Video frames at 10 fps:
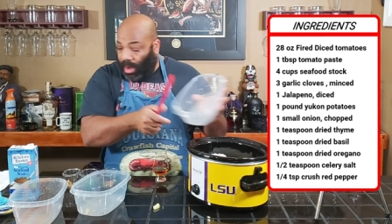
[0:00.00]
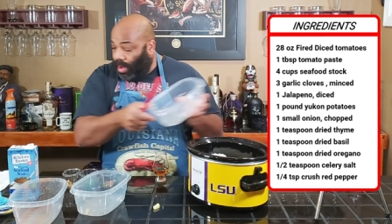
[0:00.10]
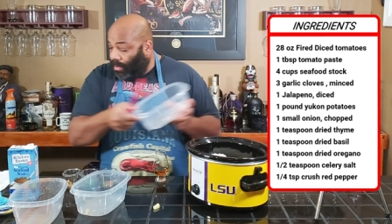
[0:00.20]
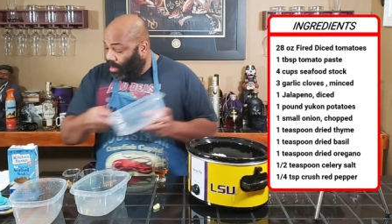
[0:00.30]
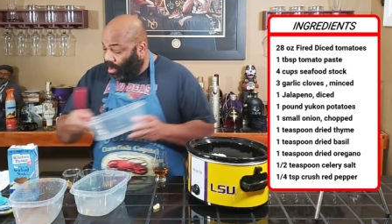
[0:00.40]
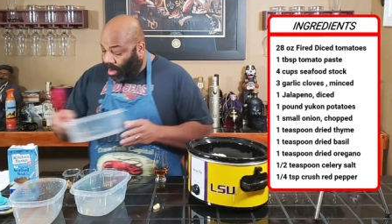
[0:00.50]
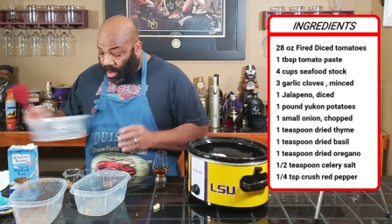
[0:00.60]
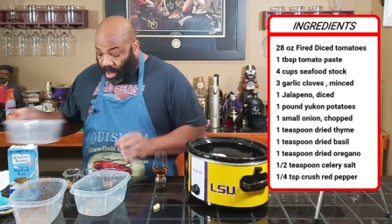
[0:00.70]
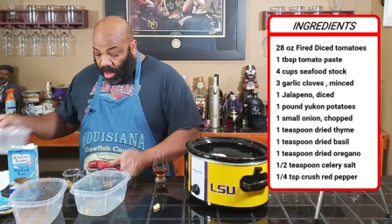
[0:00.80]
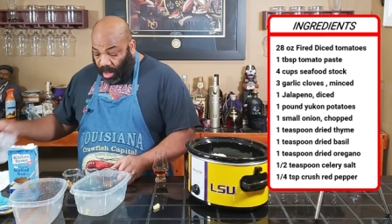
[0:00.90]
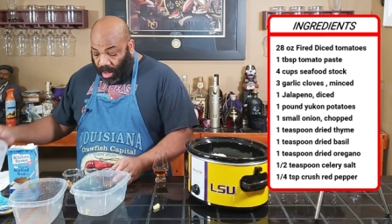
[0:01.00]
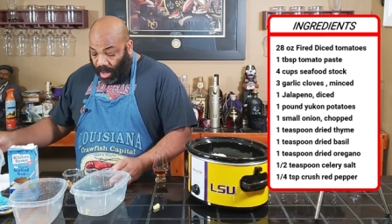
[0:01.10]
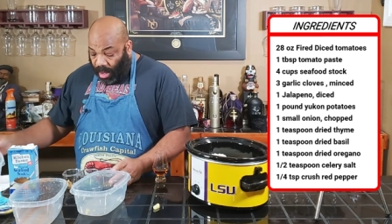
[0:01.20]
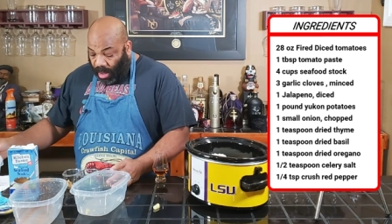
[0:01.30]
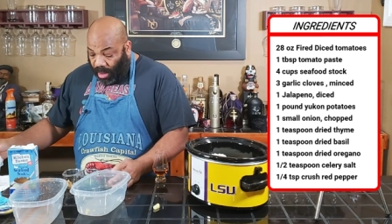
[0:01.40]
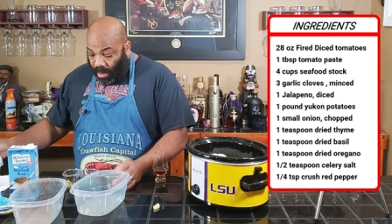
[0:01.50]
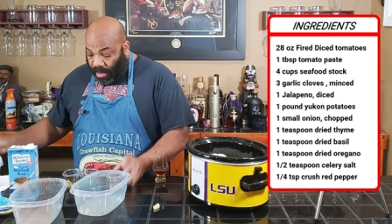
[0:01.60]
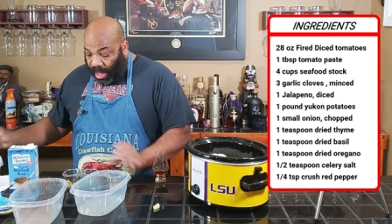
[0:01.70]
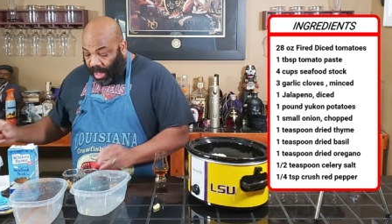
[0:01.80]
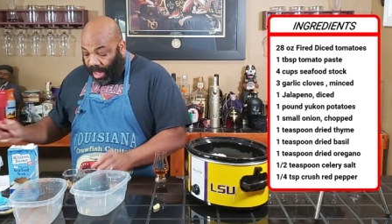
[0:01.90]
All right.
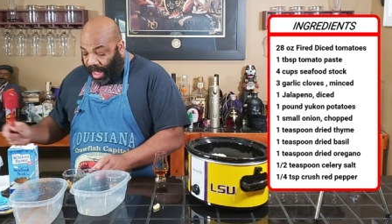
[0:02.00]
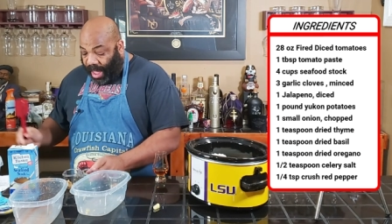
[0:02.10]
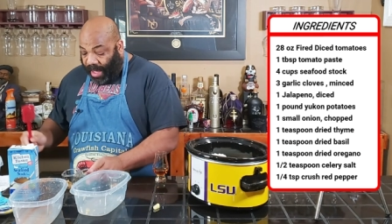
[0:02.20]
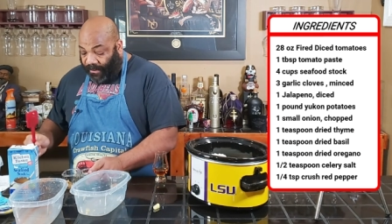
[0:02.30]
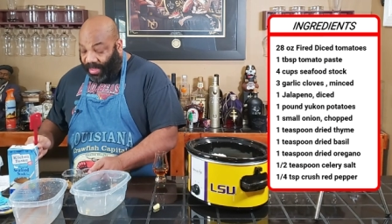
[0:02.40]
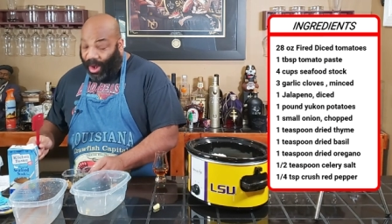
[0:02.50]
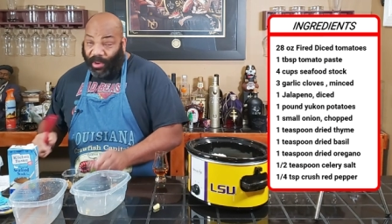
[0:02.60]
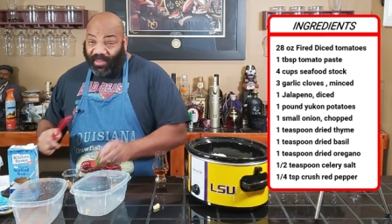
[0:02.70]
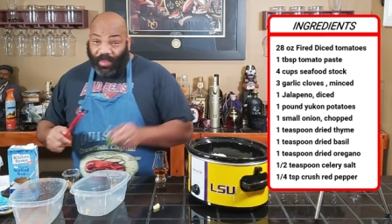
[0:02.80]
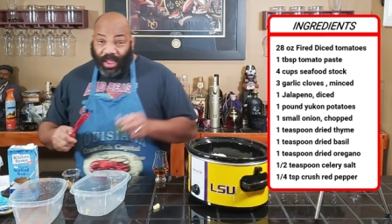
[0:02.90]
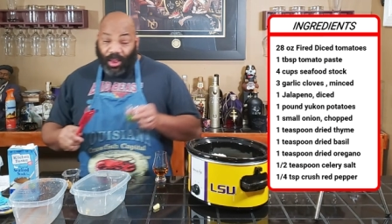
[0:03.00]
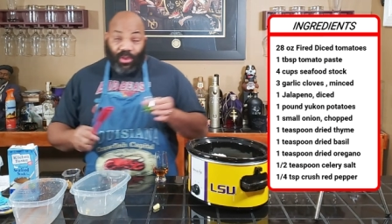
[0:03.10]
We have now the recipe.